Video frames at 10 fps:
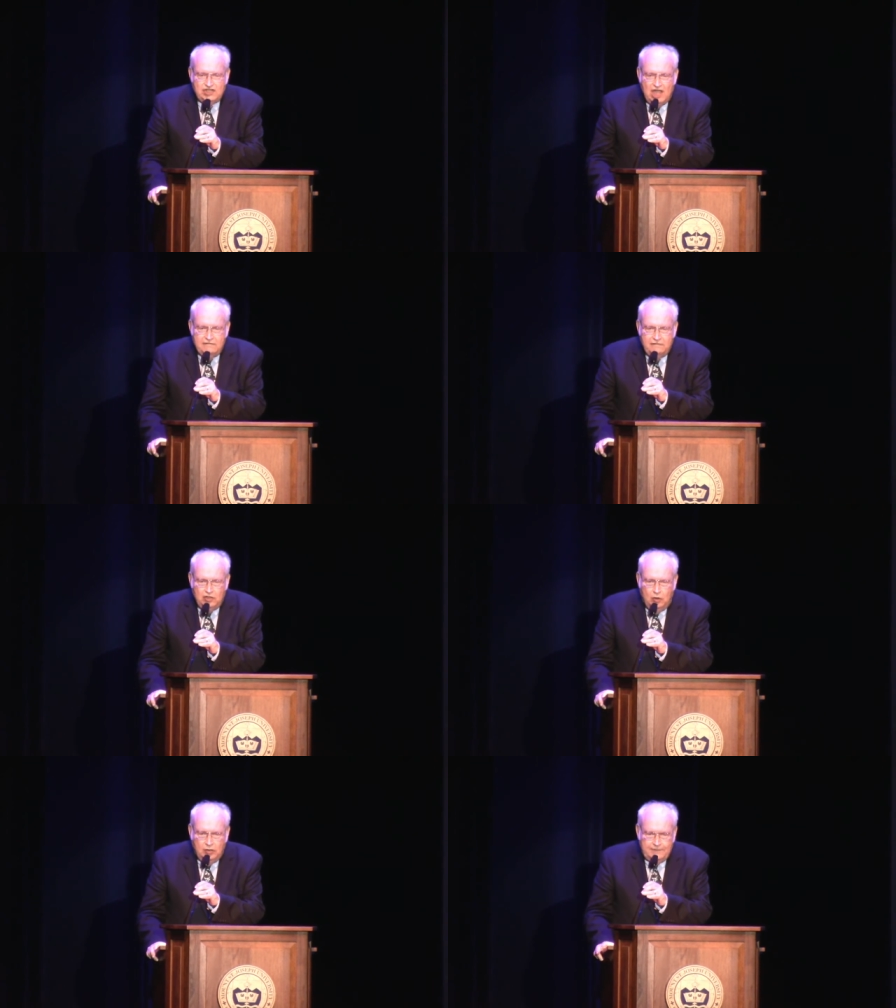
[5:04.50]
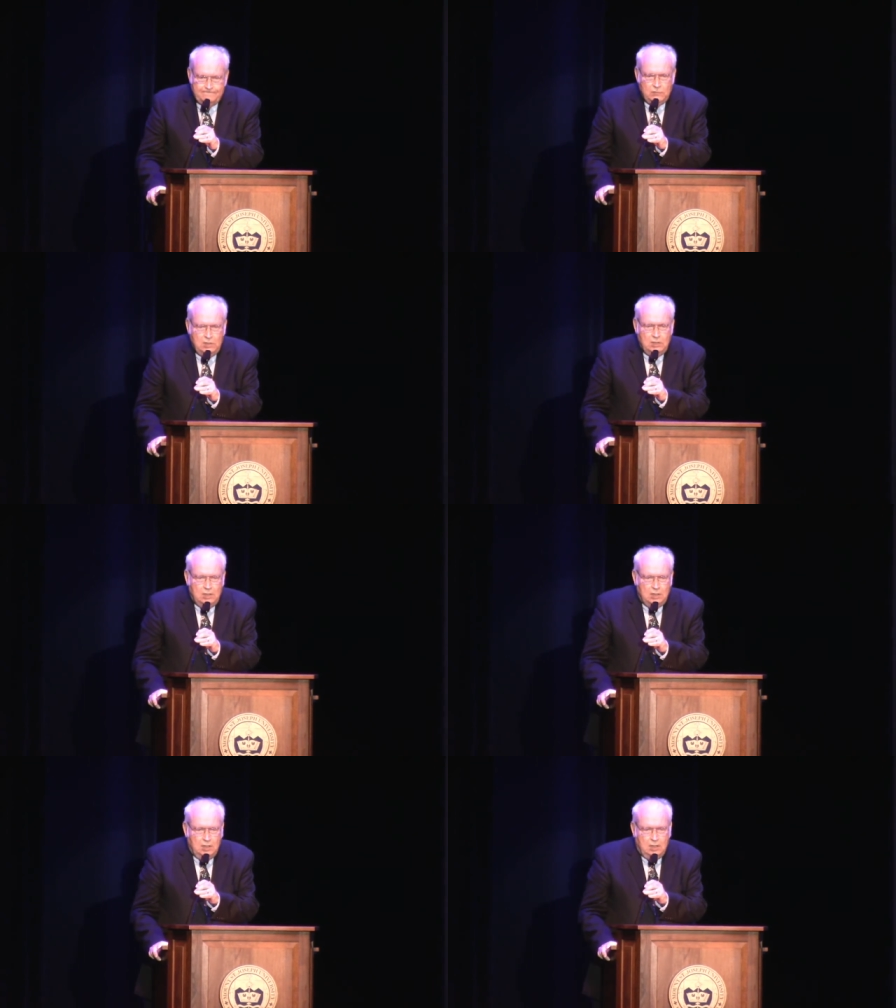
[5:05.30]
the late John Von Ohlen.
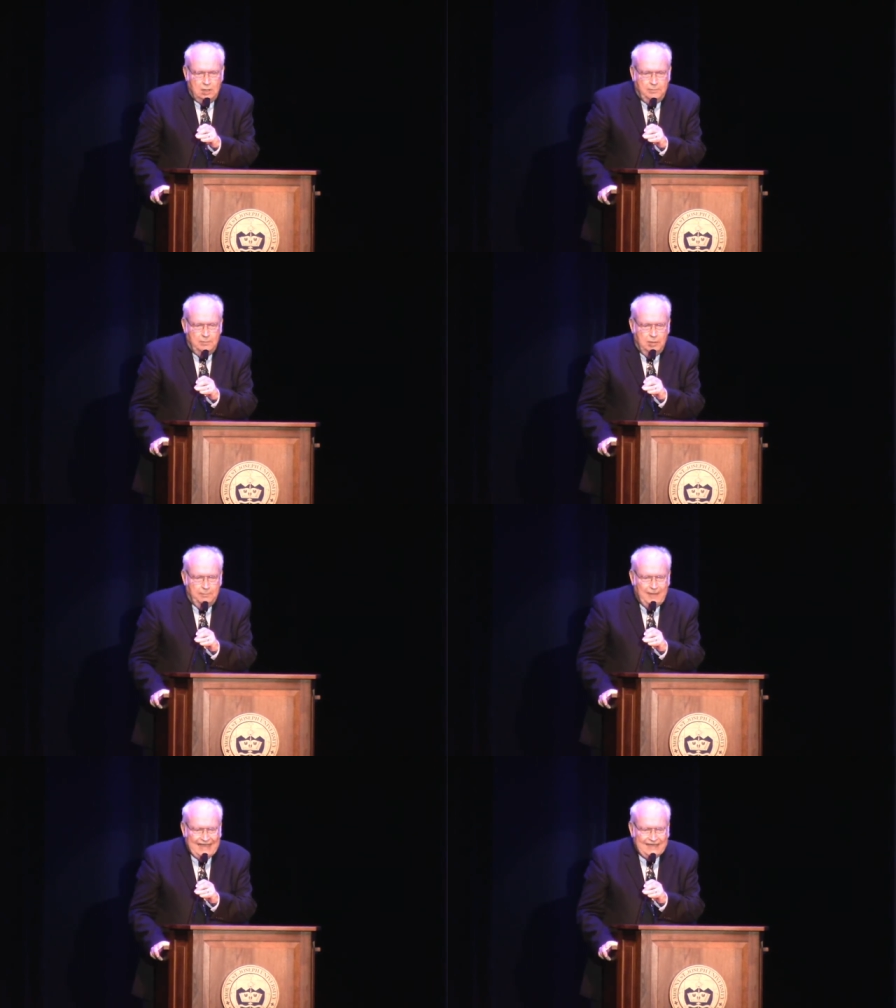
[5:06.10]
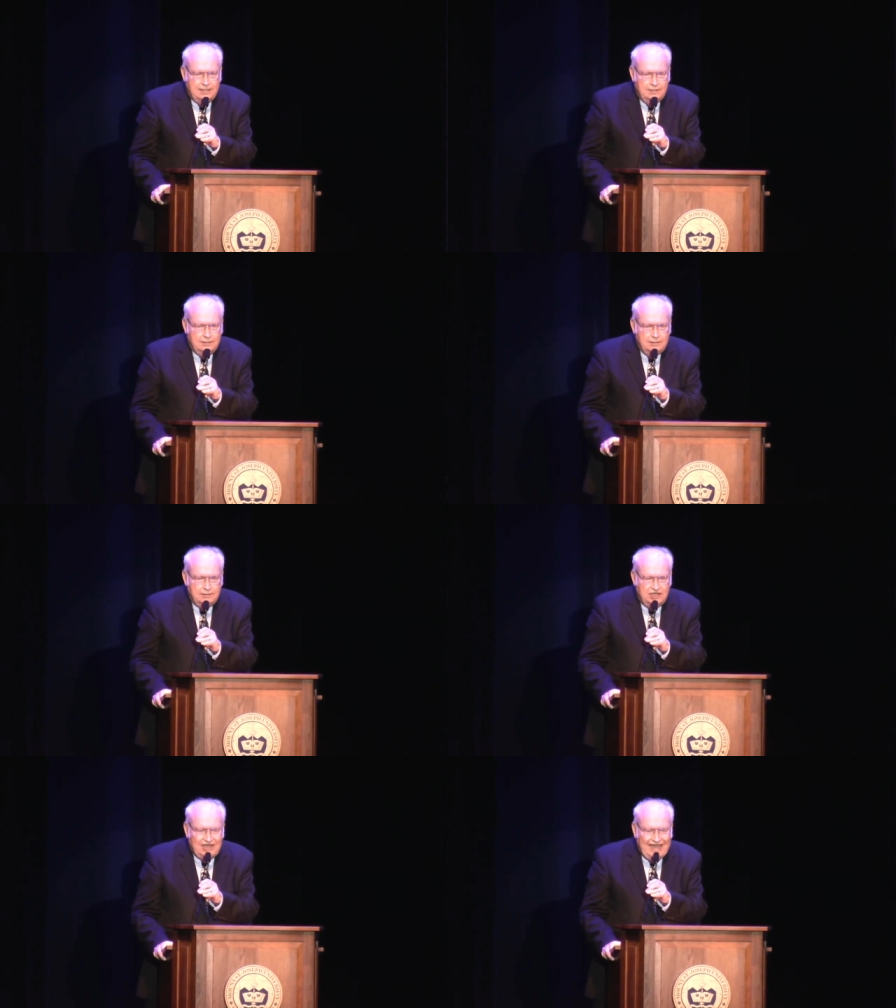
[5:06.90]
Uh, back
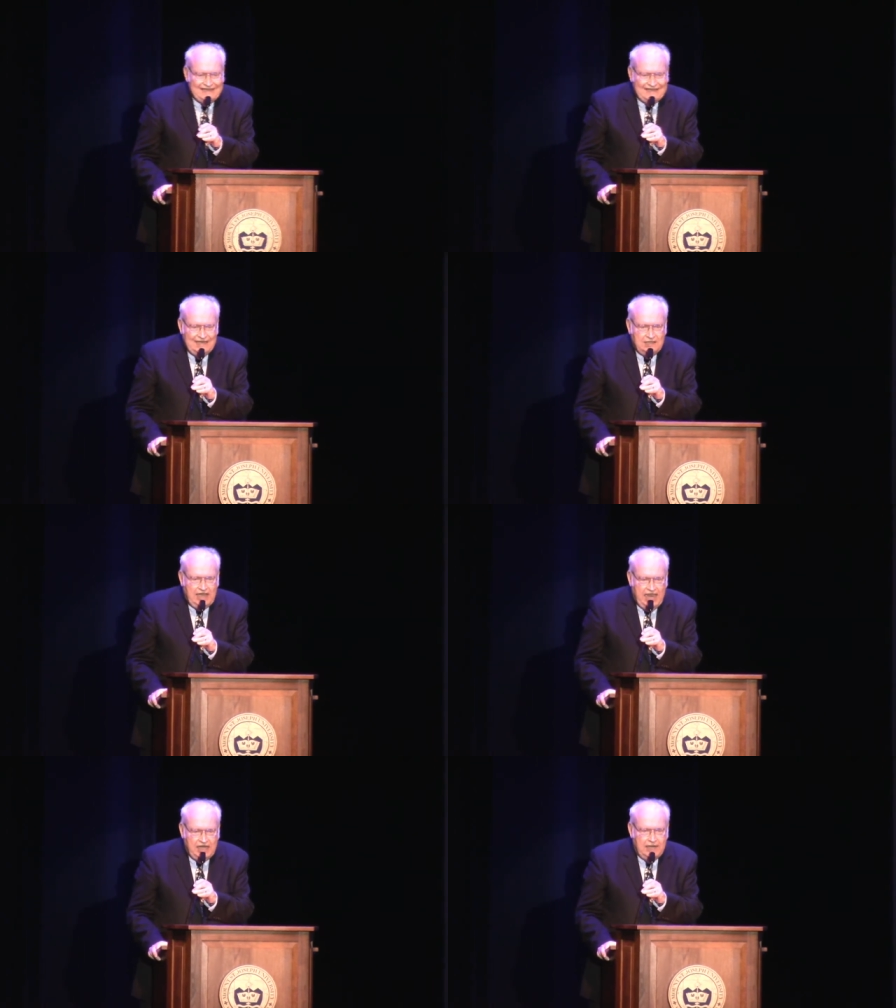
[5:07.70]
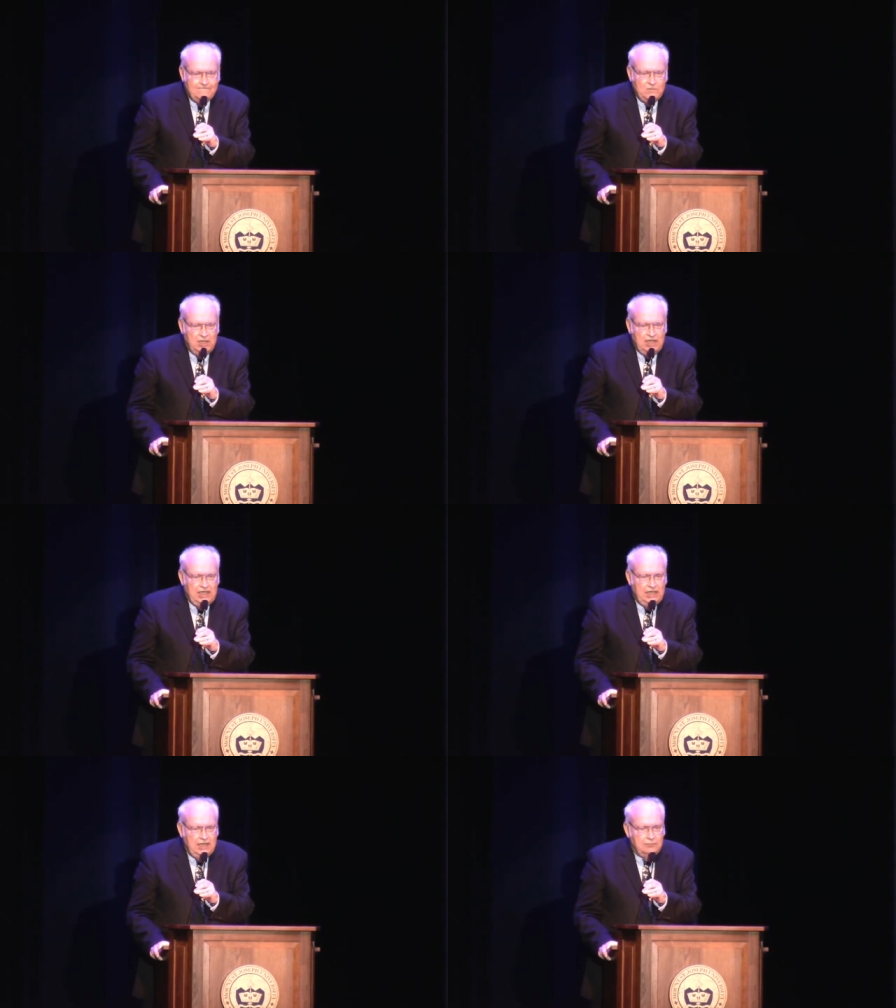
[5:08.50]
in 1980,
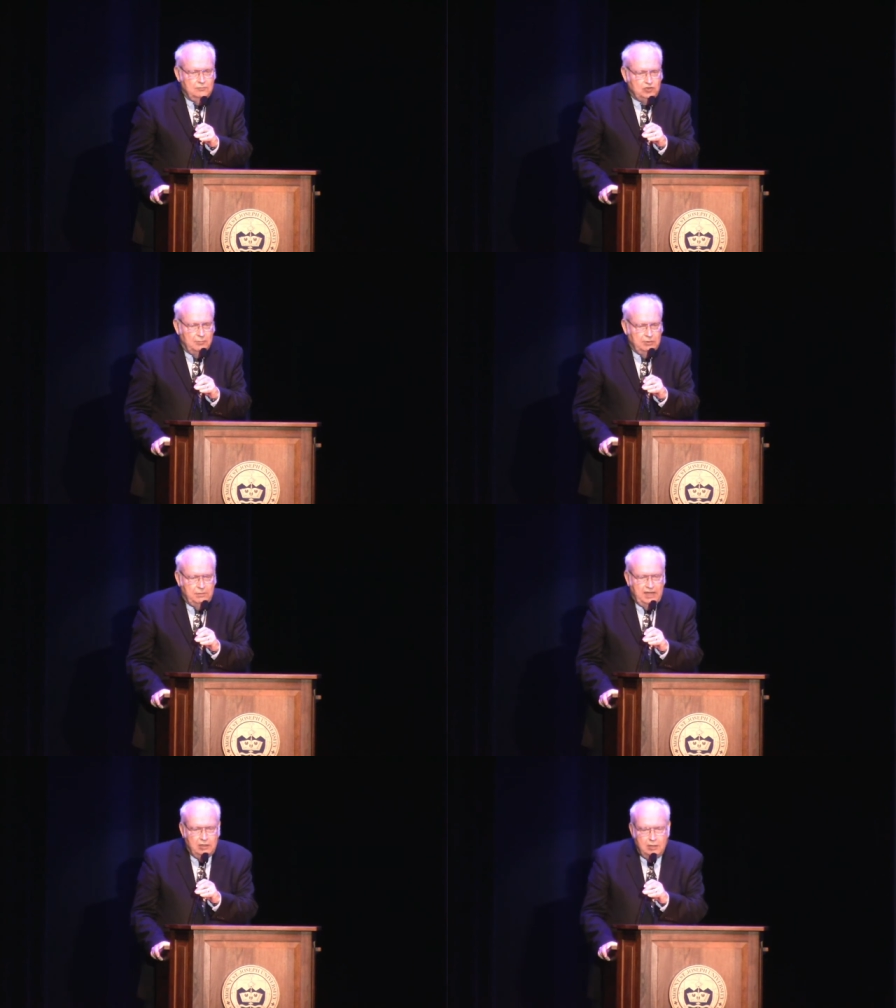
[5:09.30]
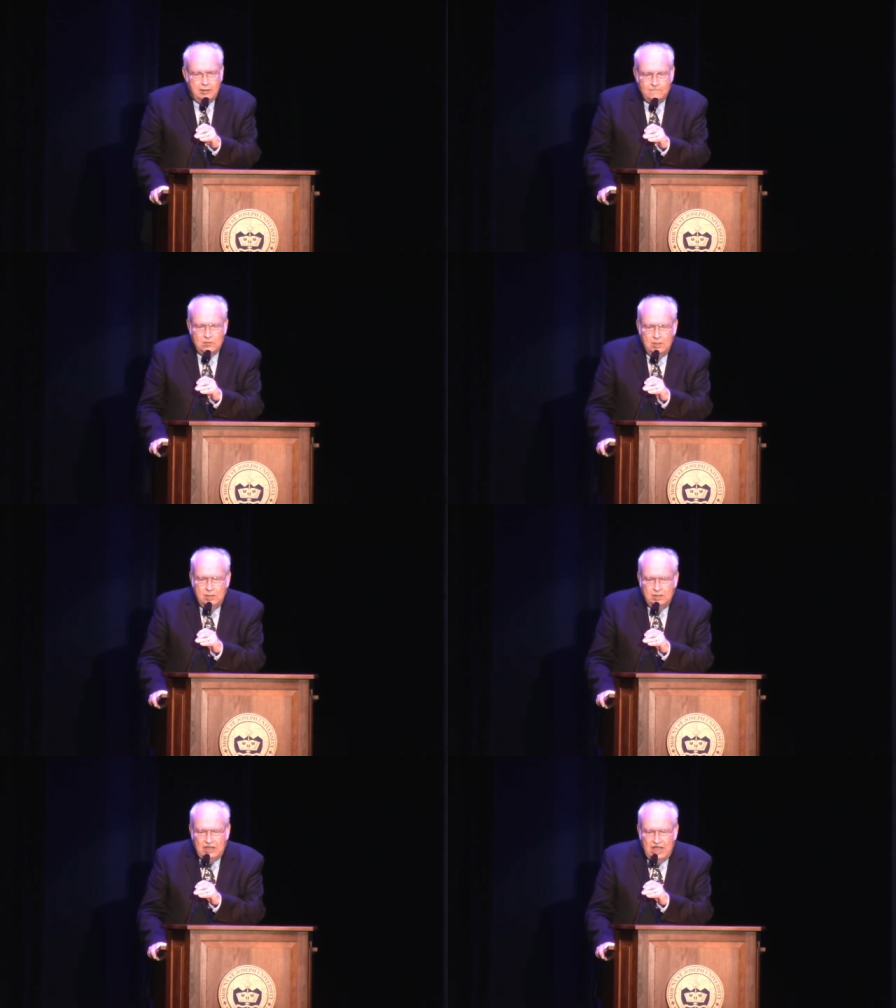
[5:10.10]
he and trumpet player
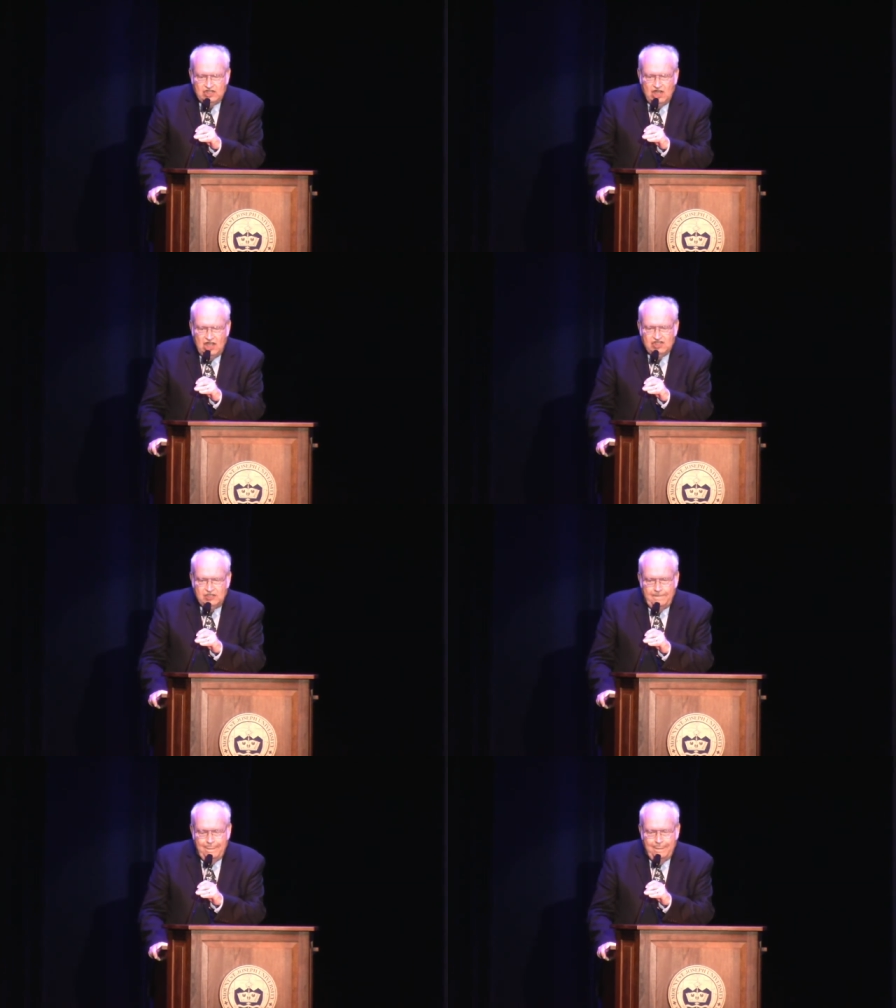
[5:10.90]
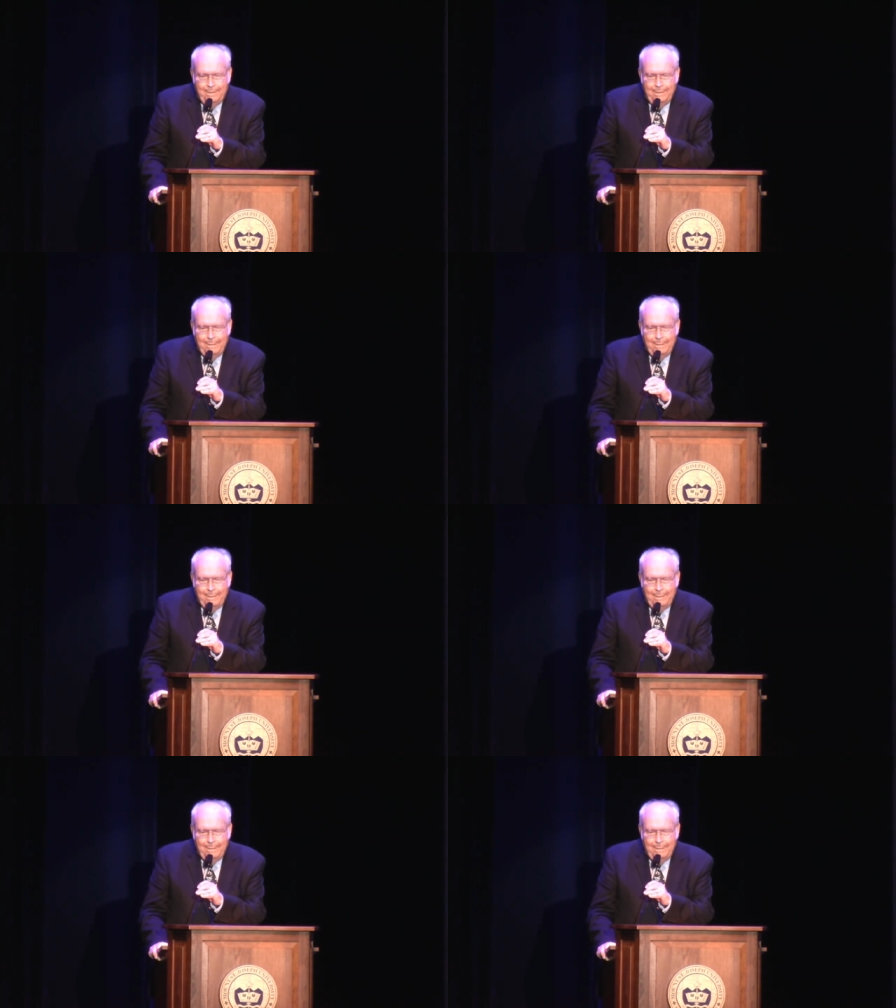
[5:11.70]
Don Johnson